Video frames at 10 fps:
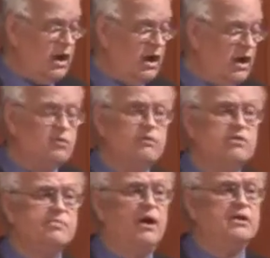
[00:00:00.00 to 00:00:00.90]
how do we
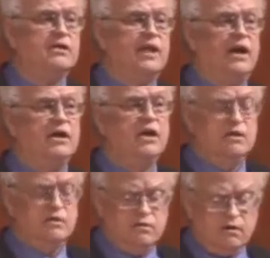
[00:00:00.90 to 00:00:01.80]
respond to that?
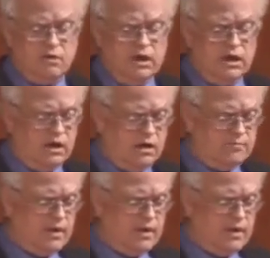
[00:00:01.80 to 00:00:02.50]
You know, um,